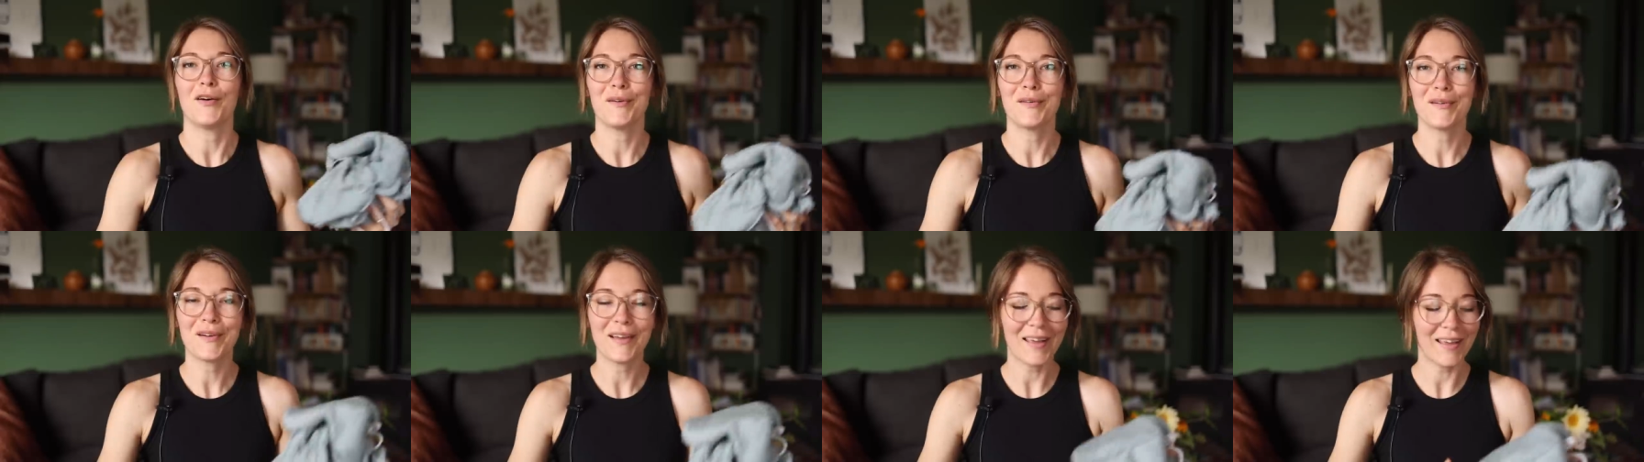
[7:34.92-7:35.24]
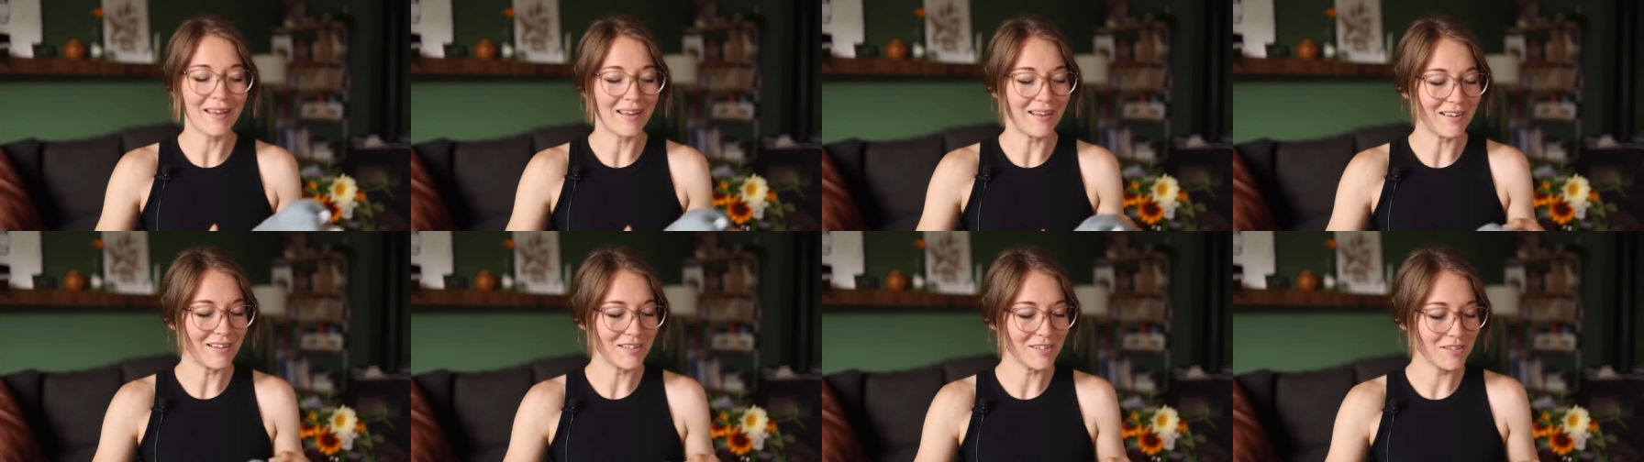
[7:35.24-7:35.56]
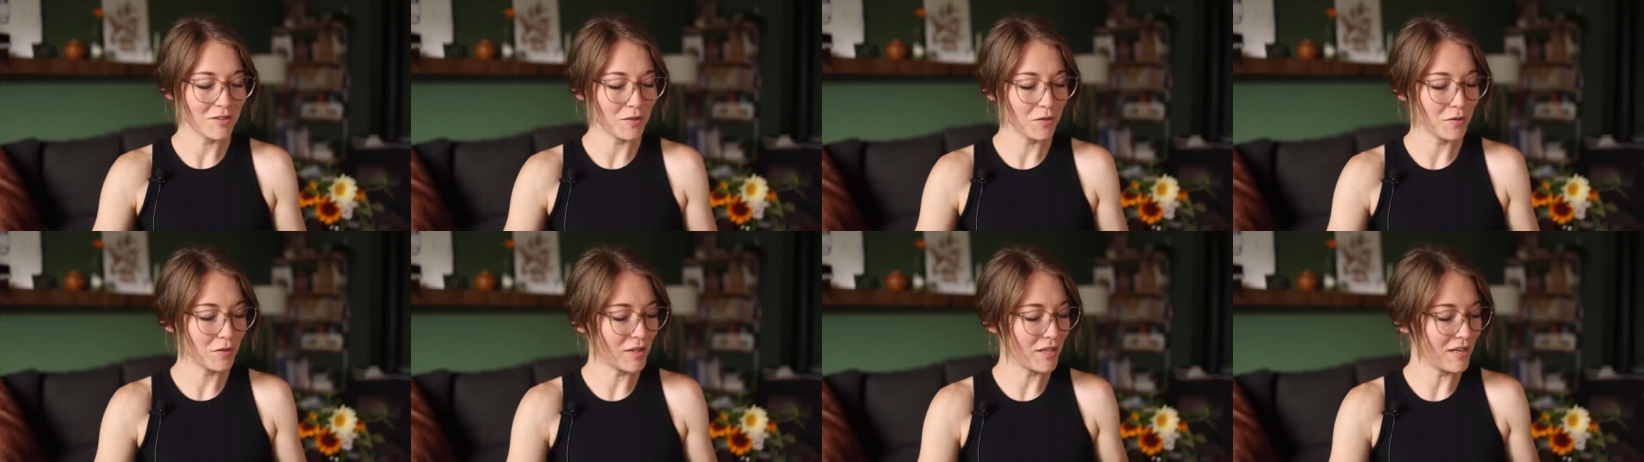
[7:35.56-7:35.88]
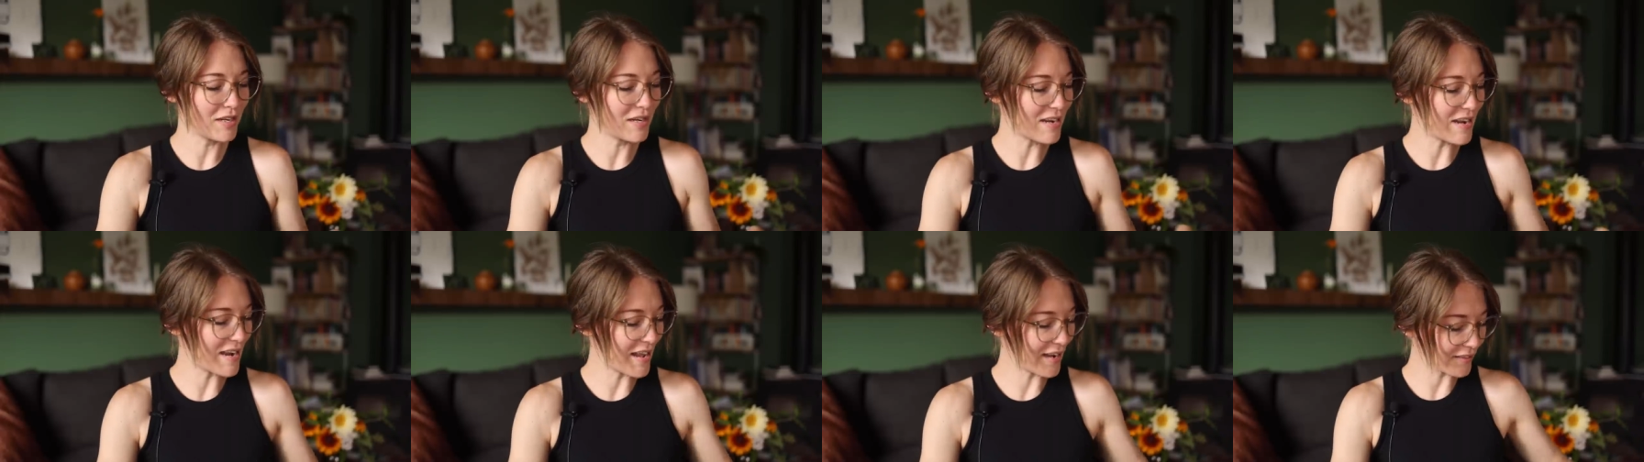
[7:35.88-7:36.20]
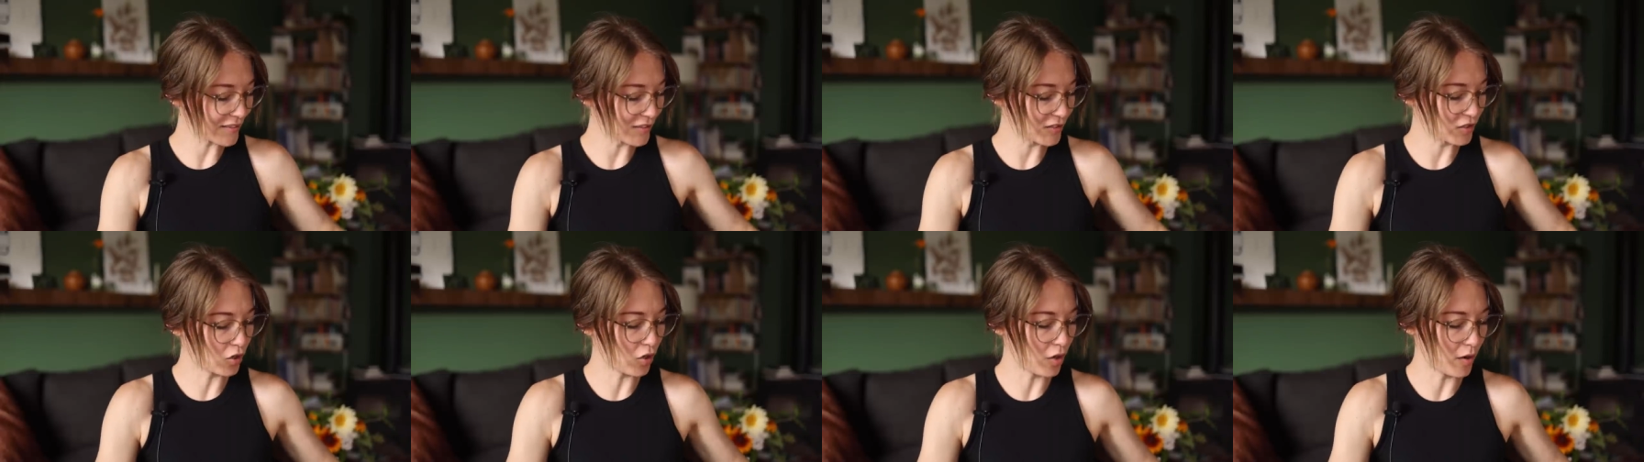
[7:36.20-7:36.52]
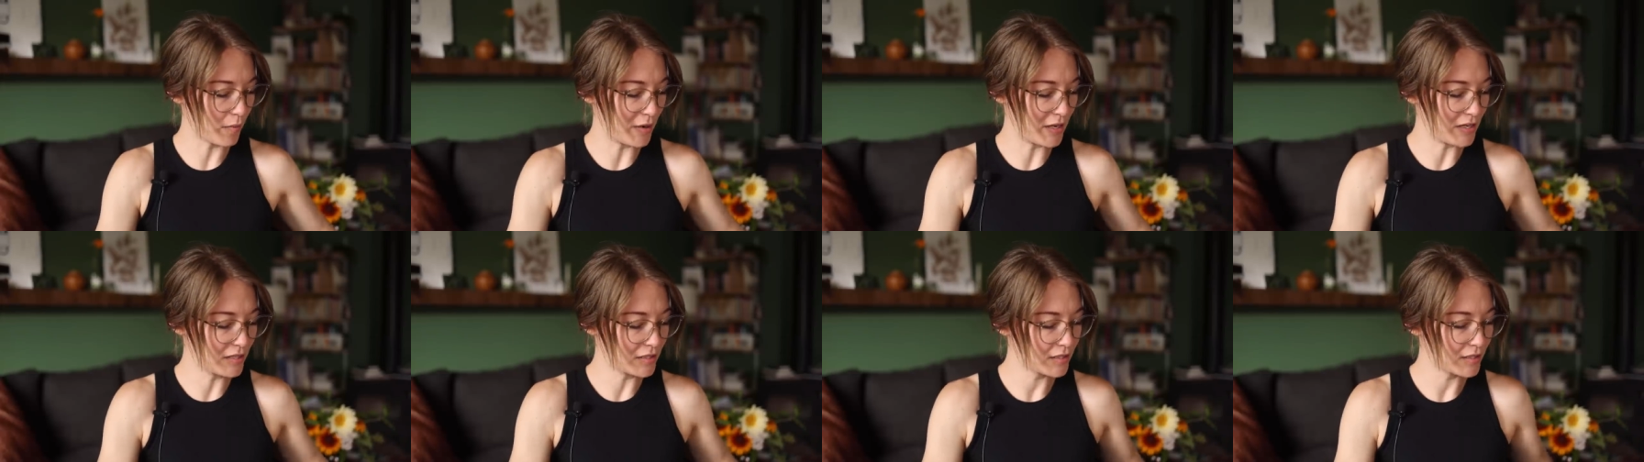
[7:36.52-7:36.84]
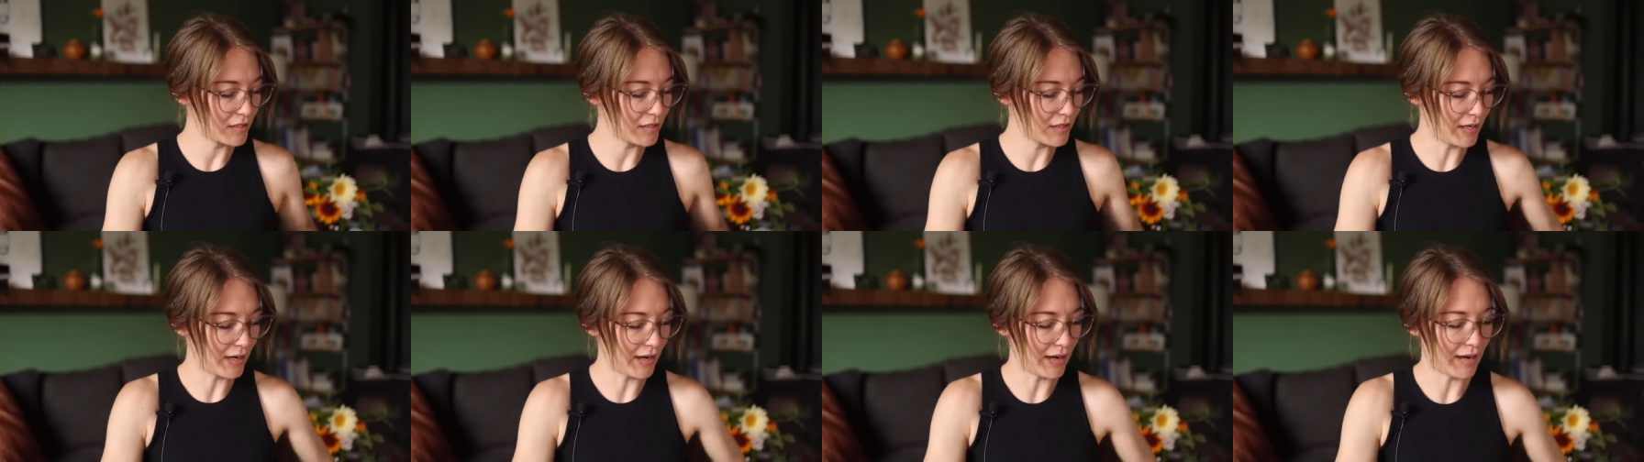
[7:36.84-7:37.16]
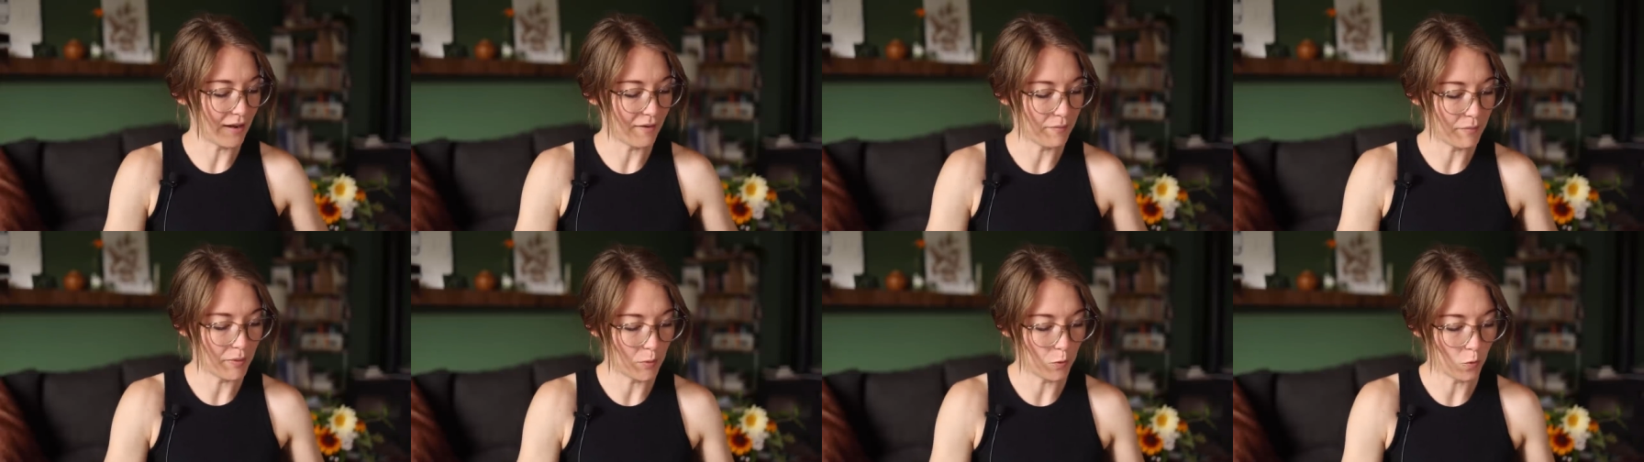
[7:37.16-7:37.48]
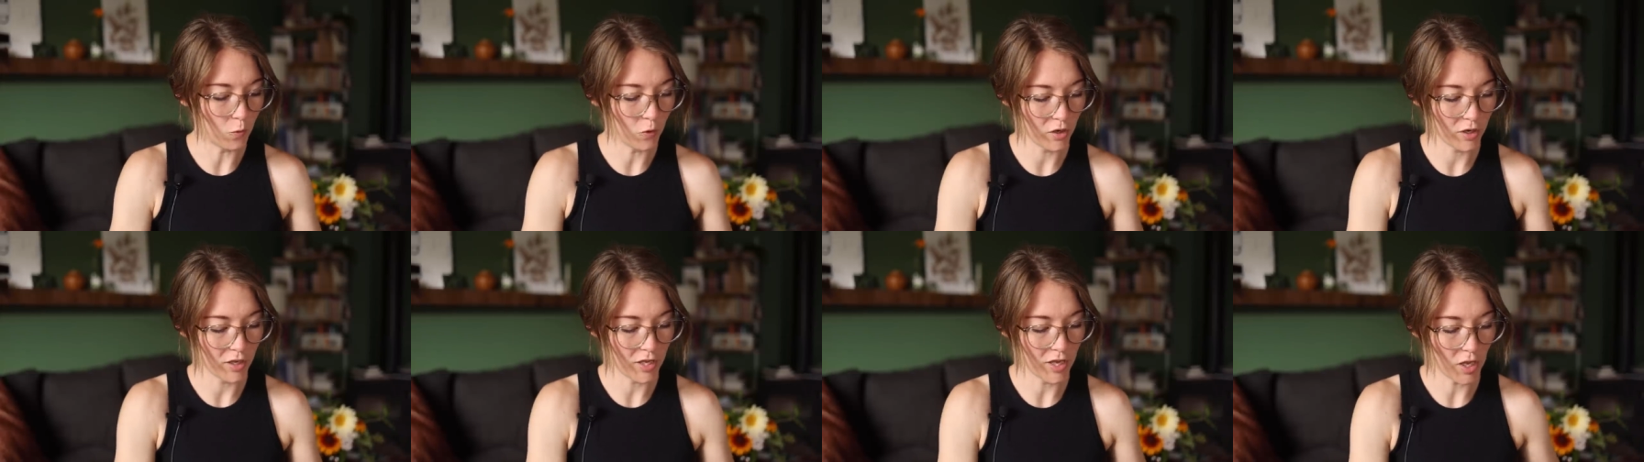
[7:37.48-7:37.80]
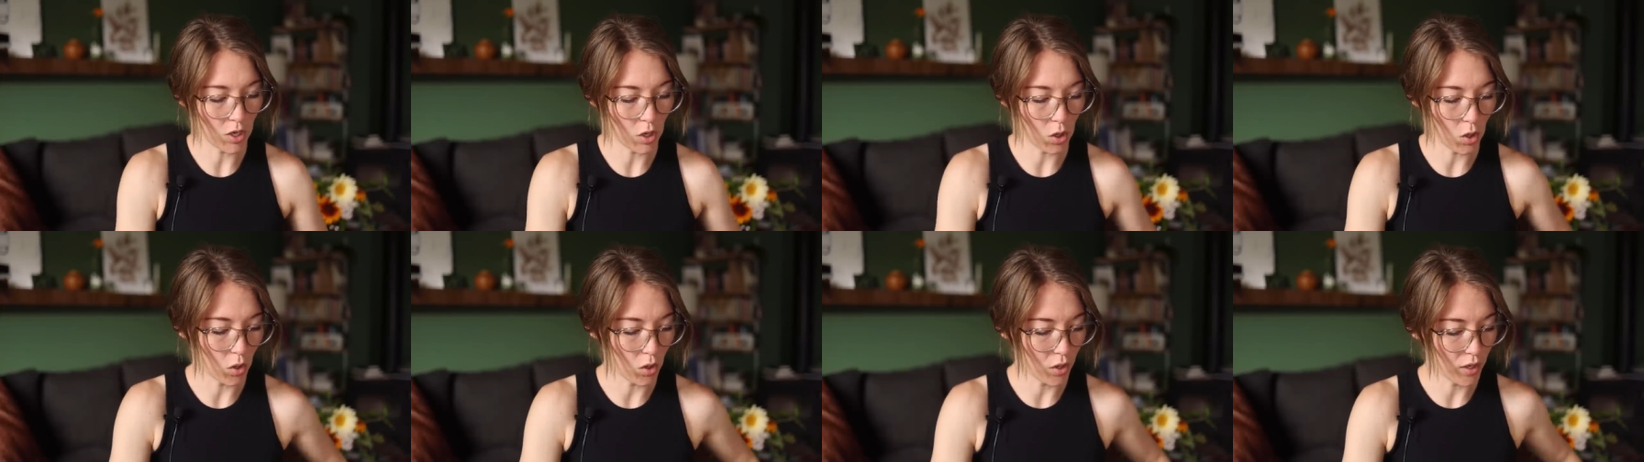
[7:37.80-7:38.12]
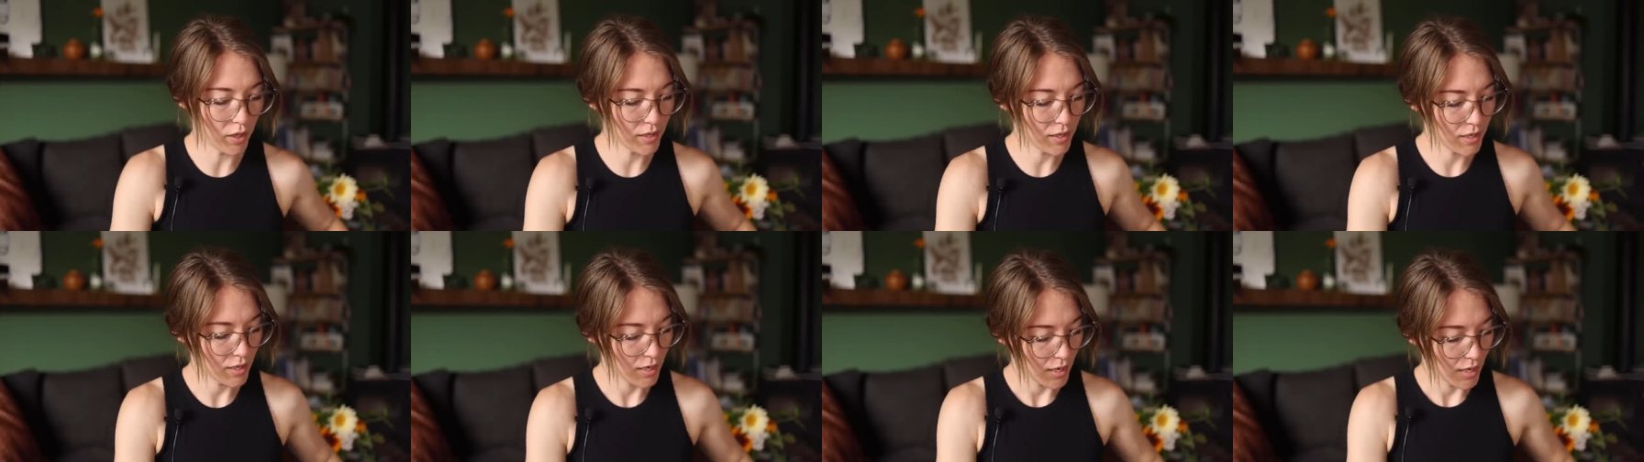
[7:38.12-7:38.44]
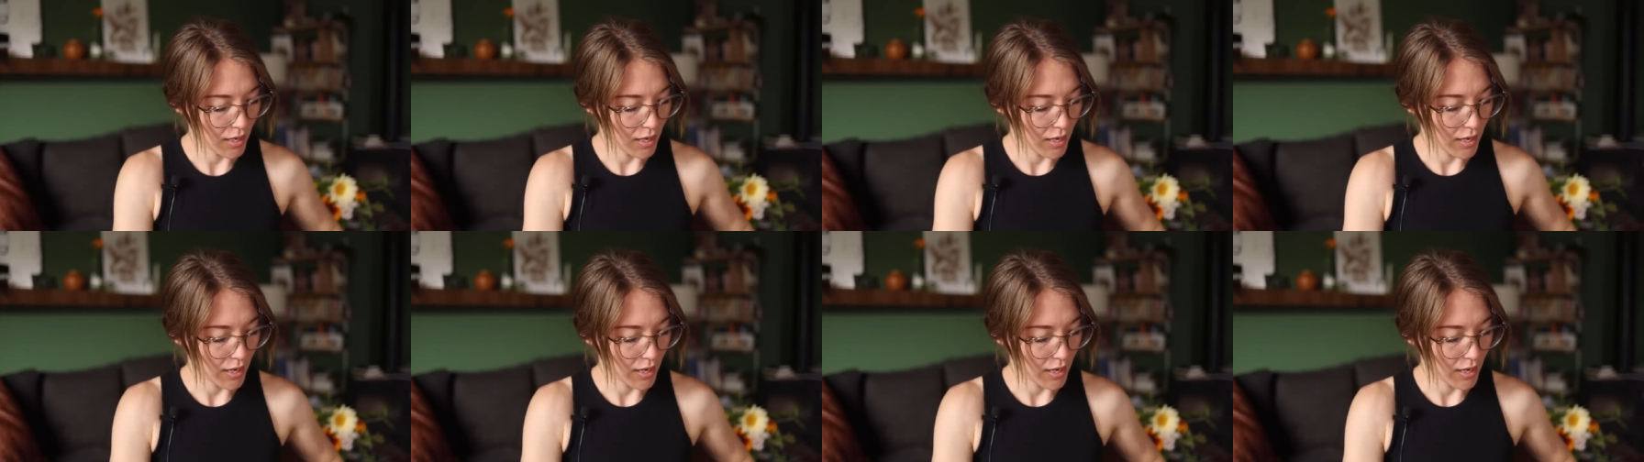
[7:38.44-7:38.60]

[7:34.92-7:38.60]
Okay, so the next garment that I have been working on